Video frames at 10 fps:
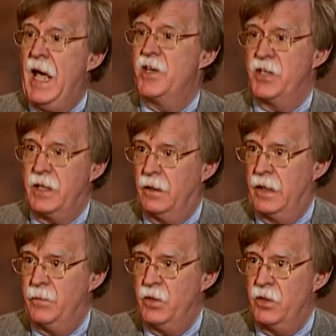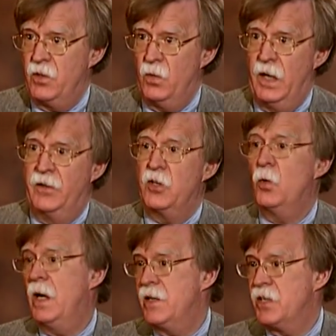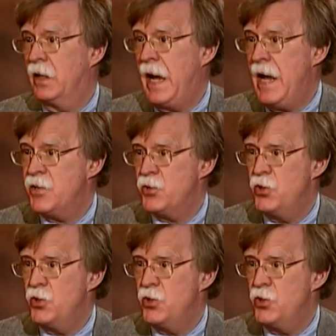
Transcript: as he claimed to the UN. The UN's last